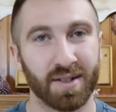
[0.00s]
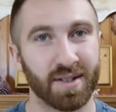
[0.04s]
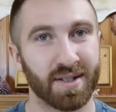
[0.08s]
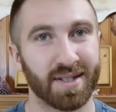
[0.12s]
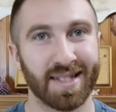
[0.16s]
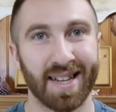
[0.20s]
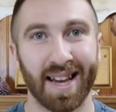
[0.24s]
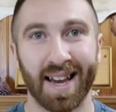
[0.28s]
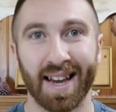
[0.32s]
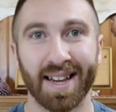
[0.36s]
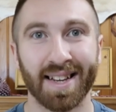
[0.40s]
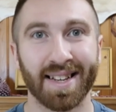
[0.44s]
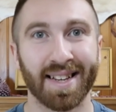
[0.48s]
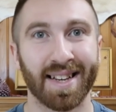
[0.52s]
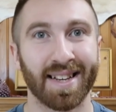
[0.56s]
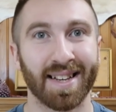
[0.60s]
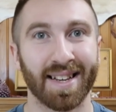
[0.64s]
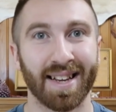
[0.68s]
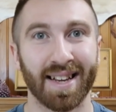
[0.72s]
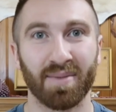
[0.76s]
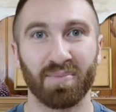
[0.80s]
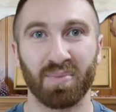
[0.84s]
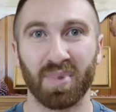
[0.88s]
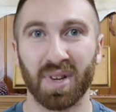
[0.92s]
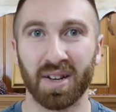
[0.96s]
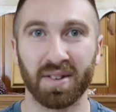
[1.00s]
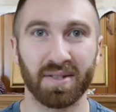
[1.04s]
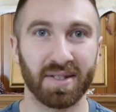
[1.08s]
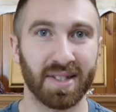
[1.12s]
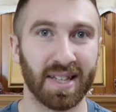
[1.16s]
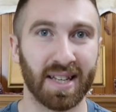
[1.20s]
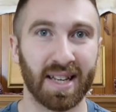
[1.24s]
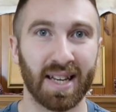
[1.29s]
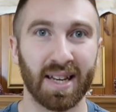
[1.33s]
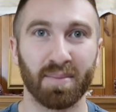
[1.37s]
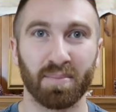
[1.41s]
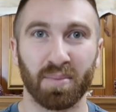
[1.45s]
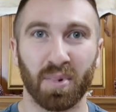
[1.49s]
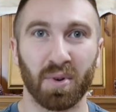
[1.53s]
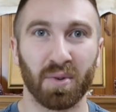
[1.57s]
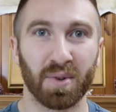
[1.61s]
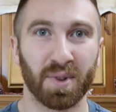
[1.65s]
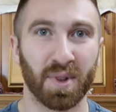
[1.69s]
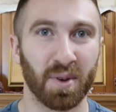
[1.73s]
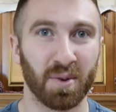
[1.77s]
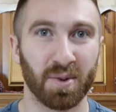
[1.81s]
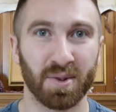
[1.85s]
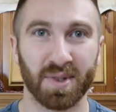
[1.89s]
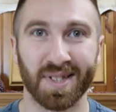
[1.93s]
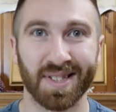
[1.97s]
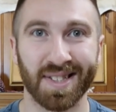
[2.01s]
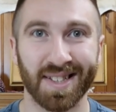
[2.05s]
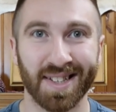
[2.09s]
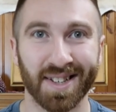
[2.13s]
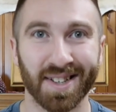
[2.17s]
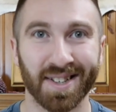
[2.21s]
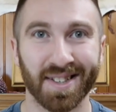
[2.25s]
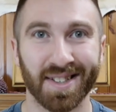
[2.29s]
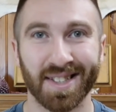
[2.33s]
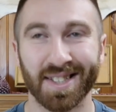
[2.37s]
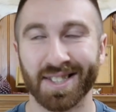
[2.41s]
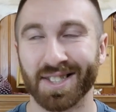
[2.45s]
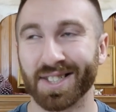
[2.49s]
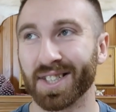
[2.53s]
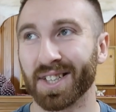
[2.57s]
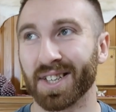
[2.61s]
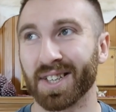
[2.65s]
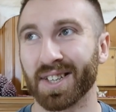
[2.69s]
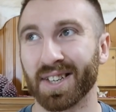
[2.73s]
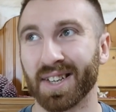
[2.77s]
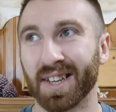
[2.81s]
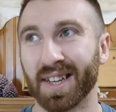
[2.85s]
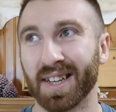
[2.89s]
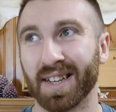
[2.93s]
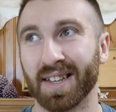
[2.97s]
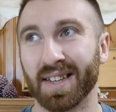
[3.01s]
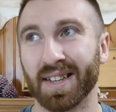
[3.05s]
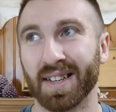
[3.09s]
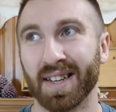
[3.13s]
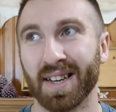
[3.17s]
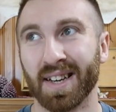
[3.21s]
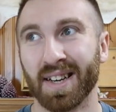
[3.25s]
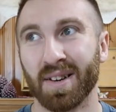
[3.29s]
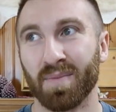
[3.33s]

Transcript: take and be able to get both those deer this year, and